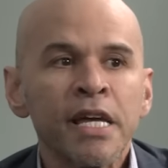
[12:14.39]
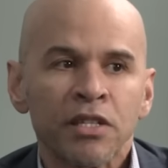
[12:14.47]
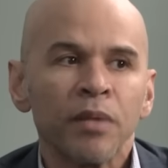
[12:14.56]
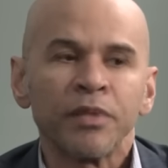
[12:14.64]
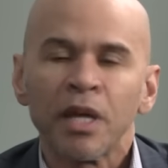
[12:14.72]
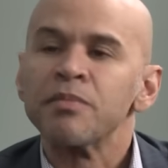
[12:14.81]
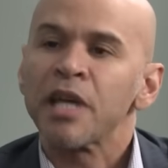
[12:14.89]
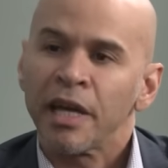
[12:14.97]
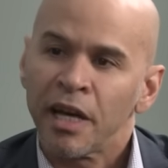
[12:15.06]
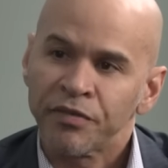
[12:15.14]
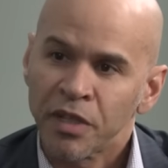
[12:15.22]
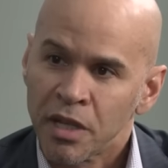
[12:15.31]
Sometimes I
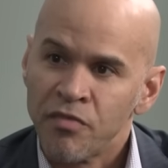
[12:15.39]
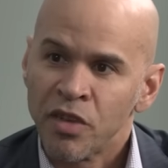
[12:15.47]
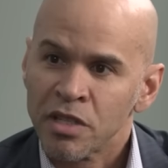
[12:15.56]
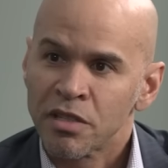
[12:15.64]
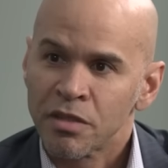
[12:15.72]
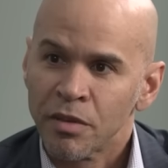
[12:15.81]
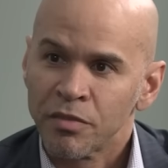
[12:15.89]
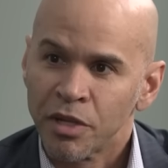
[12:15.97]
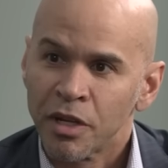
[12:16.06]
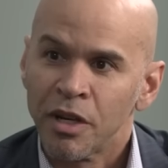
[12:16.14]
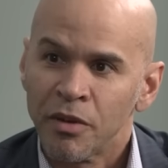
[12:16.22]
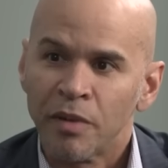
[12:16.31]
have to convince them to
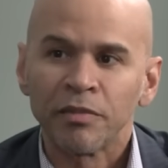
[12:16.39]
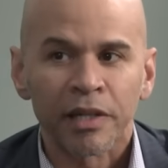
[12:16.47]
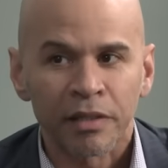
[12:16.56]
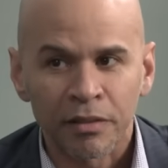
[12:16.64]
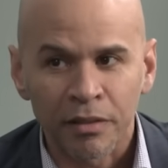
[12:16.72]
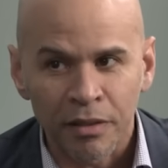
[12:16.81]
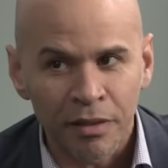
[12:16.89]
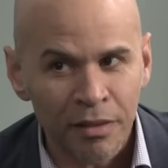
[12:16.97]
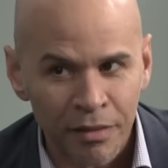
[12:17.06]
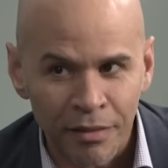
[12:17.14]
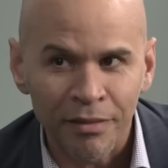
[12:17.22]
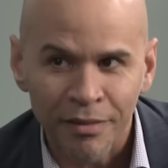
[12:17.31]
go. I'm like, you,
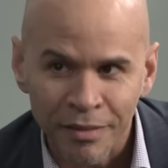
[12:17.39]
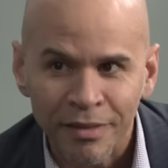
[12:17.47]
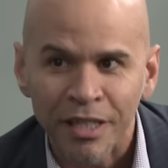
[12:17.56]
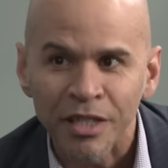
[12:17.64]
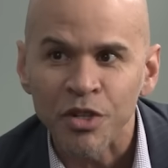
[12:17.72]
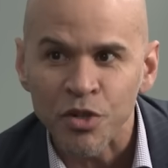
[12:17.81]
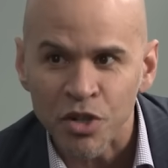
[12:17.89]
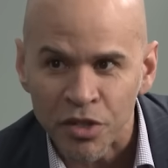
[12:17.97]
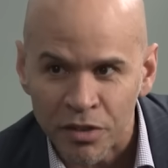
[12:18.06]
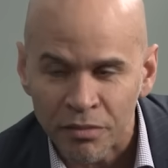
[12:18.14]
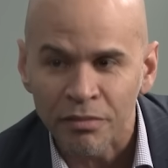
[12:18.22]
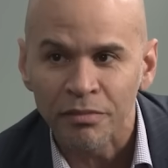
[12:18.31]
can you
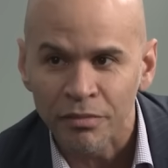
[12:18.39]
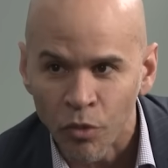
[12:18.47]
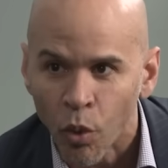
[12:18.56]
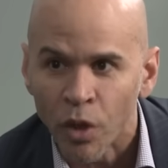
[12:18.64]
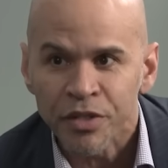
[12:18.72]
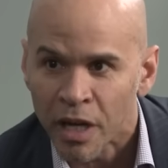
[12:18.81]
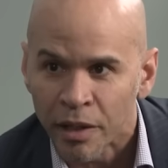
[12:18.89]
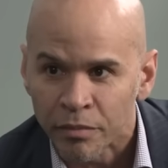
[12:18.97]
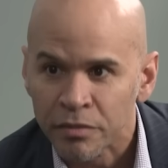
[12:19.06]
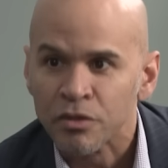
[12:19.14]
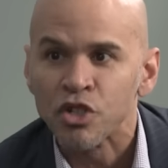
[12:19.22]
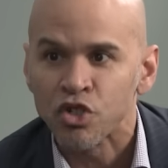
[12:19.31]
just one time.
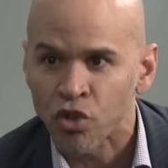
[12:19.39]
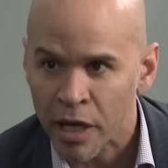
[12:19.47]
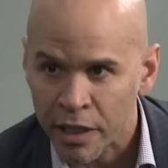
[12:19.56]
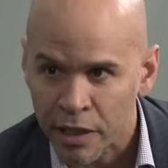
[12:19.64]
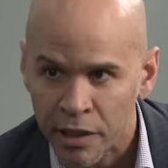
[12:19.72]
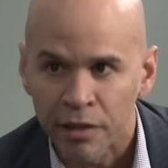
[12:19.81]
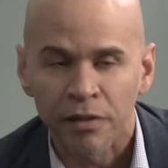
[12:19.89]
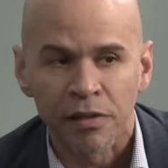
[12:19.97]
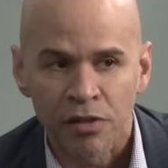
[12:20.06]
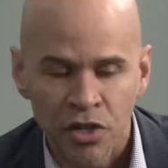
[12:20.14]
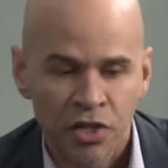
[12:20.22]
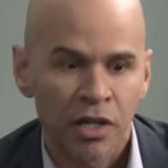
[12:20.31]
Just try it
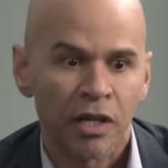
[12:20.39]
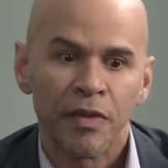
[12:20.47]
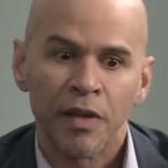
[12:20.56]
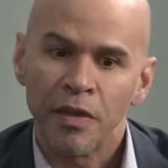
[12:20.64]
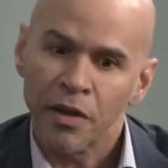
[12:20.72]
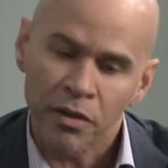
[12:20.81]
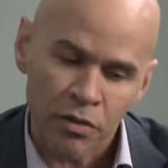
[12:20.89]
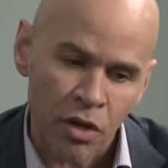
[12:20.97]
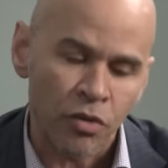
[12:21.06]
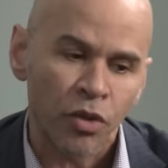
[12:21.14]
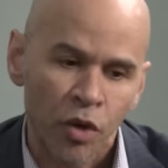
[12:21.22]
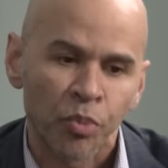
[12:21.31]
and just see. And then they're,
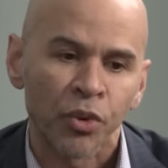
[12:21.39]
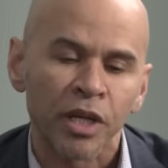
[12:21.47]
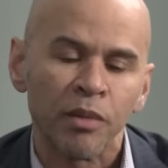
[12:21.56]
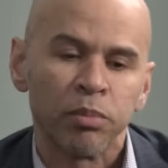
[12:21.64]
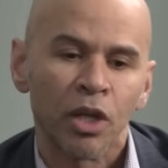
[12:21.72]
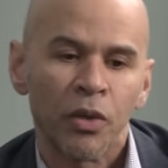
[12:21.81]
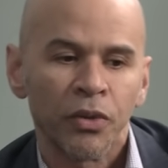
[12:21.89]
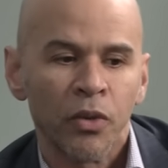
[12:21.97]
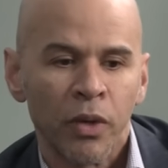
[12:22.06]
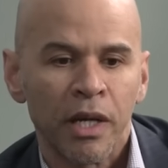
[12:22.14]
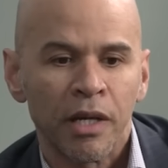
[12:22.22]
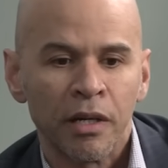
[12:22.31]
they're, they're pretty blown
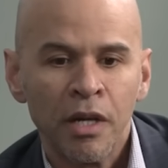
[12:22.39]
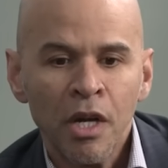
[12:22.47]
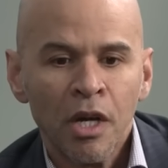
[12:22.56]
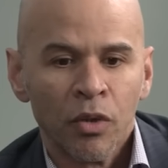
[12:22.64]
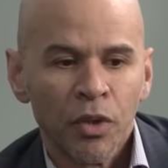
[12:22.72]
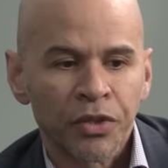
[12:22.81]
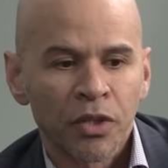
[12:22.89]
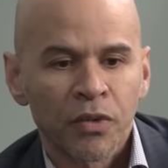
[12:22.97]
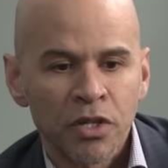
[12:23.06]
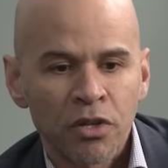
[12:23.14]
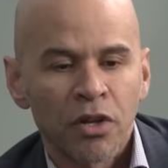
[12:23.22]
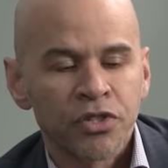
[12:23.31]
away with the
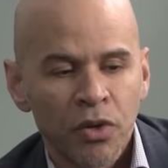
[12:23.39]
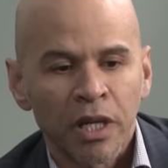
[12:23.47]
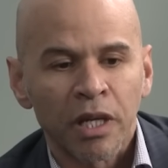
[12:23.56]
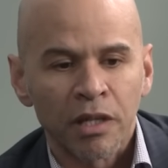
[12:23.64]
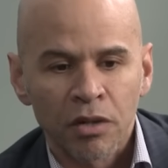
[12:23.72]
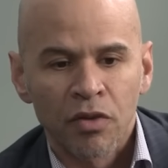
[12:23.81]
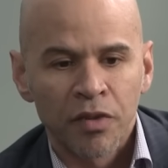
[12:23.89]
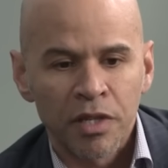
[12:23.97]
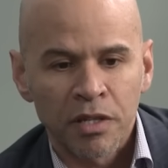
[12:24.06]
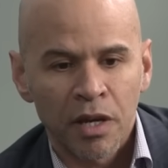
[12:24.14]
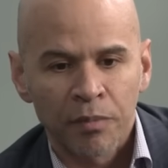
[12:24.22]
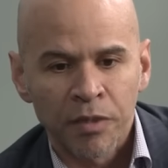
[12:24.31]
results. So getting over the
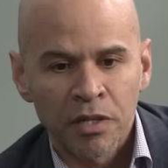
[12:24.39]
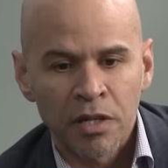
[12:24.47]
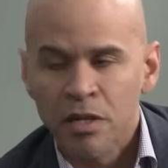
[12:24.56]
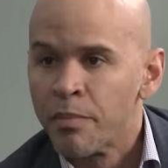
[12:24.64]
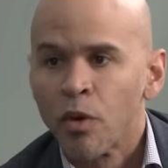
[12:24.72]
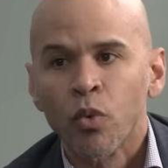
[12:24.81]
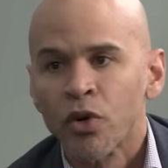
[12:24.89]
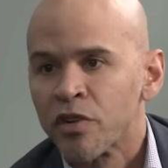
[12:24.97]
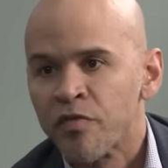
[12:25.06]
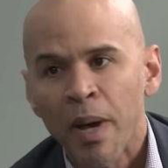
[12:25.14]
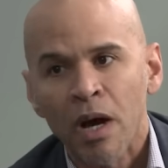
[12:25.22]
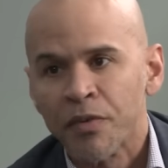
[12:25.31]
skepticism, but word
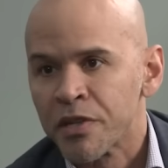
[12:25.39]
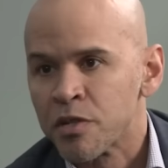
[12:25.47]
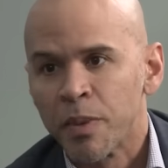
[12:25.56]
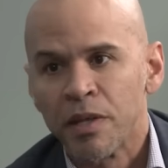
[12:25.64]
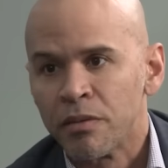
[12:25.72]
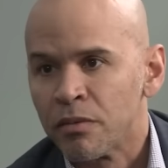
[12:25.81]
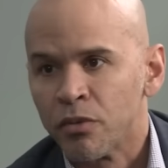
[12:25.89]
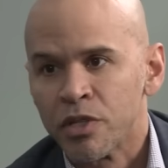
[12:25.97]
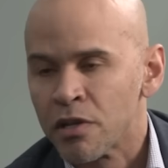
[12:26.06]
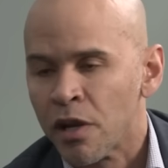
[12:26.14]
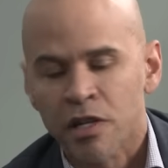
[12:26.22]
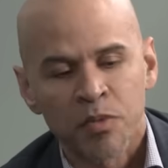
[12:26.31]
of mouth has been,
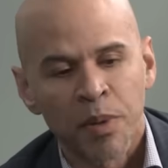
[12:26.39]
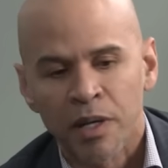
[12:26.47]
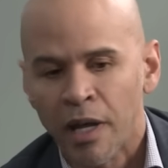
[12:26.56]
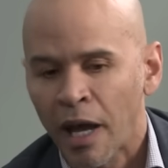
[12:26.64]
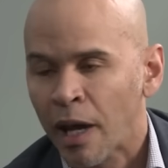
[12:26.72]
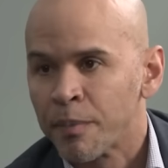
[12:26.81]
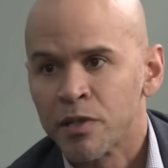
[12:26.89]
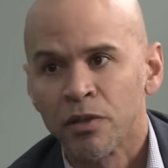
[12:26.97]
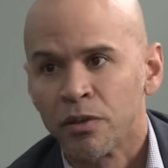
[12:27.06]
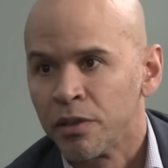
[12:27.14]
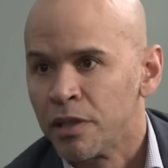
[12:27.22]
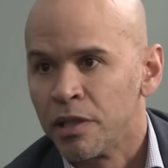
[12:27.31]
was, has been
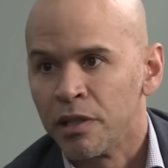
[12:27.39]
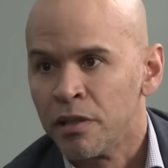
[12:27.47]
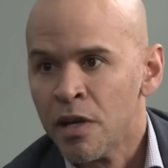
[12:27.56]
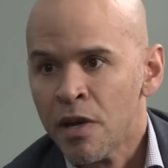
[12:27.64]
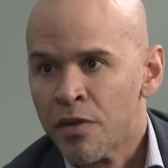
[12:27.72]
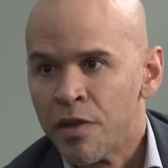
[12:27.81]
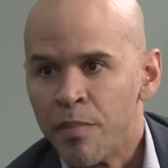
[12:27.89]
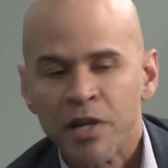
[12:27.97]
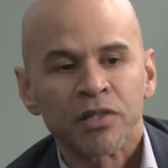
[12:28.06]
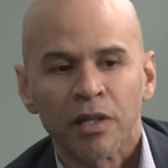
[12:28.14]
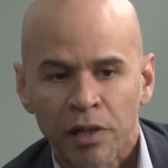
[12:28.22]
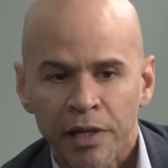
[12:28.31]
absolutely the
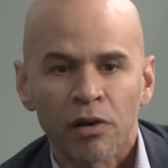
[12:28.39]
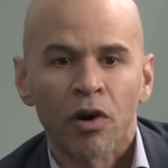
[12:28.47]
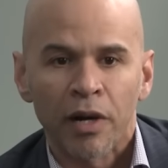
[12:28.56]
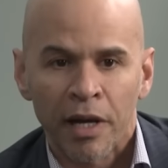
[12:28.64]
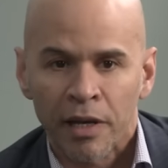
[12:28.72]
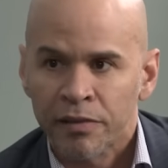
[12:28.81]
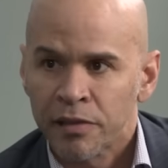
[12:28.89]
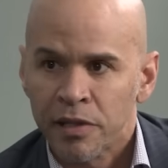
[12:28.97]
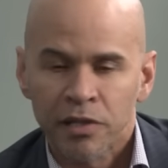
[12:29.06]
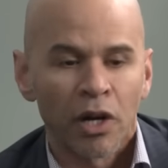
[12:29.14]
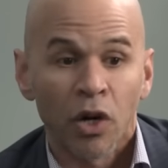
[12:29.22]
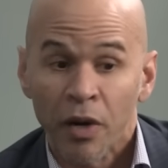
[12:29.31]
best thing. Like our
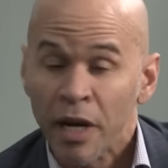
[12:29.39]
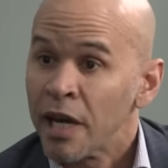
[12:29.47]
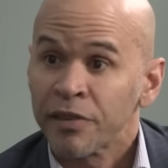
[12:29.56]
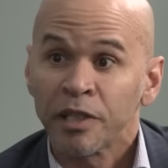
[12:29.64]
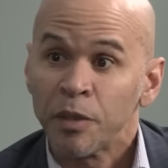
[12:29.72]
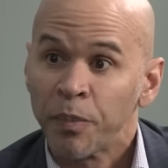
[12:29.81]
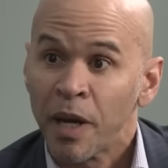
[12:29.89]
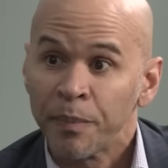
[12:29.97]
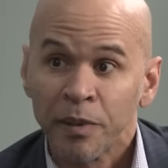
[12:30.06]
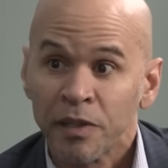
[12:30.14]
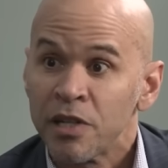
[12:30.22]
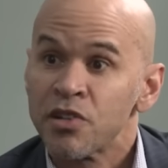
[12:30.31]
athletes, like our athlete
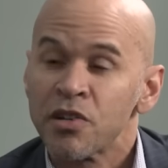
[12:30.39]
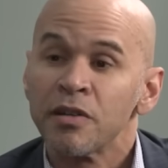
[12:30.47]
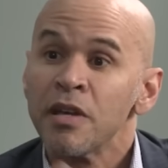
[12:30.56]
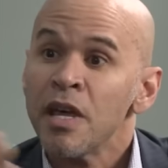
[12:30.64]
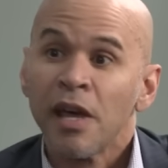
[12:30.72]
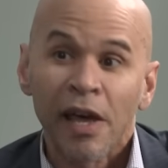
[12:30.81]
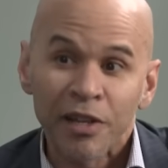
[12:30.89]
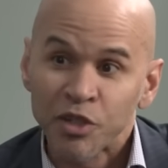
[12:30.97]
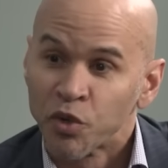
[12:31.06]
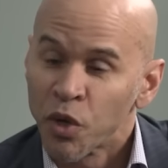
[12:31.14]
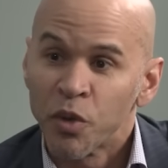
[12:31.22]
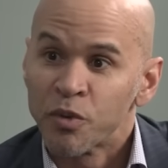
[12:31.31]
population has
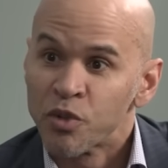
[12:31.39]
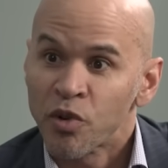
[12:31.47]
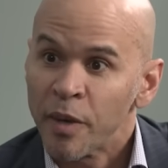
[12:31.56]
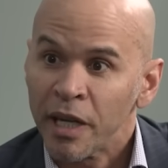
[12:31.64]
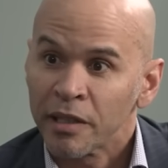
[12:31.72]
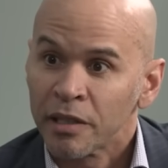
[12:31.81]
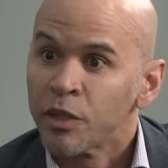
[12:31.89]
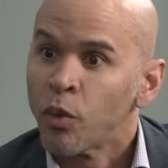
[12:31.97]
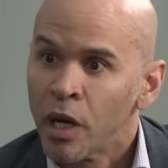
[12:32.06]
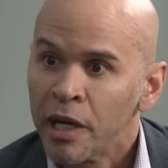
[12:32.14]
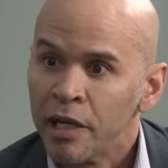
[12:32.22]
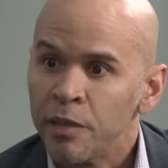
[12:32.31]
grown dramatically.
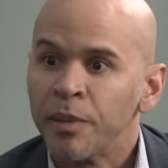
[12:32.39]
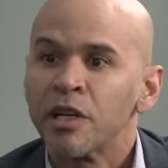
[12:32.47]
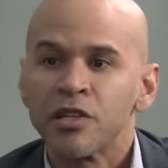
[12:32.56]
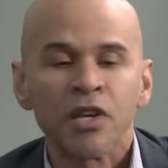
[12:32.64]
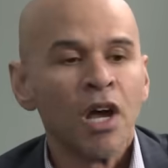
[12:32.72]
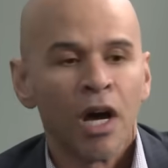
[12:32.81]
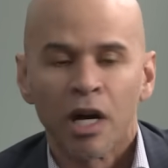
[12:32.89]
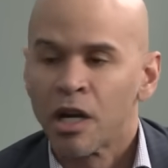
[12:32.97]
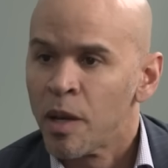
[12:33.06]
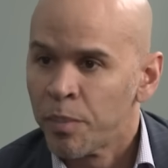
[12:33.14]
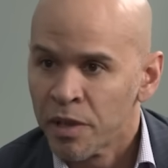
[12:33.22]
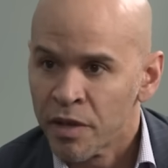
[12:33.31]
Why? Yeah. Because a
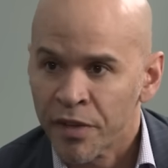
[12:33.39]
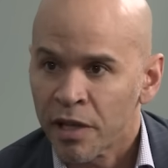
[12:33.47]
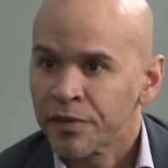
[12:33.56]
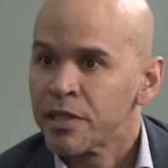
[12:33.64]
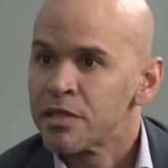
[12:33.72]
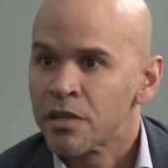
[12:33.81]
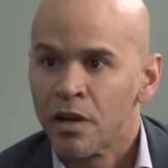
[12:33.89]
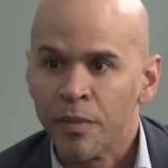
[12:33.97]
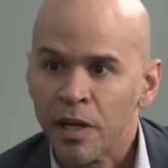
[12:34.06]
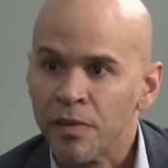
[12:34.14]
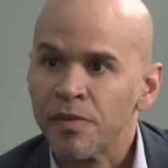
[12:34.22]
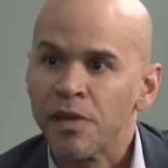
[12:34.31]
couple of athletes come
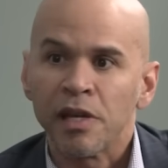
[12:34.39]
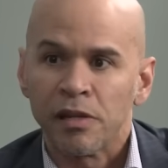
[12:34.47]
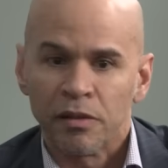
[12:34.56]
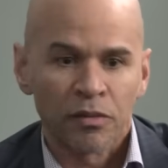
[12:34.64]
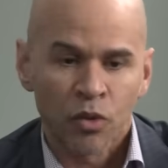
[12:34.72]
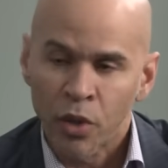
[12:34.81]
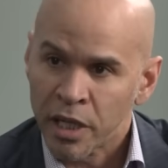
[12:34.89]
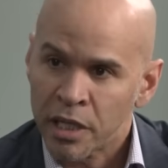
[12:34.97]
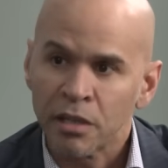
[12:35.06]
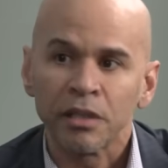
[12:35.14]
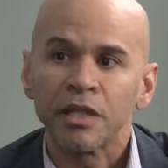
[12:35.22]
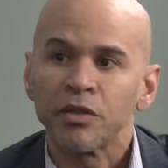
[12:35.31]
in, they get a quick
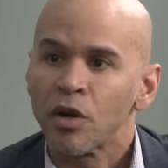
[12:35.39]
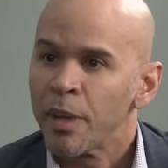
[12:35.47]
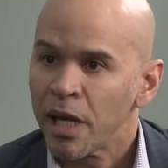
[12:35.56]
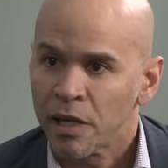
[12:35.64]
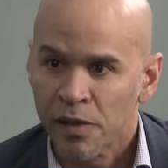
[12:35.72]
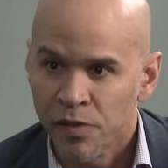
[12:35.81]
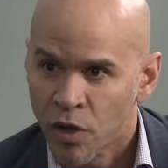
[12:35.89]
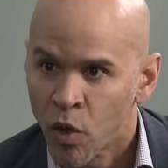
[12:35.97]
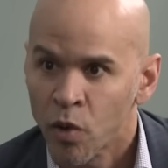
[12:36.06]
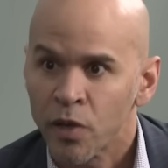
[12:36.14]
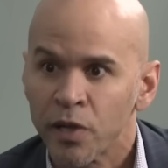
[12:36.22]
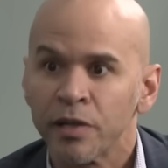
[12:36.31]
healing, they're back on the
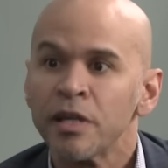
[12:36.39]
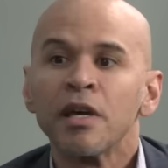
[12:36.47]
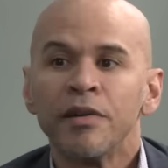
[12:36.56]
court.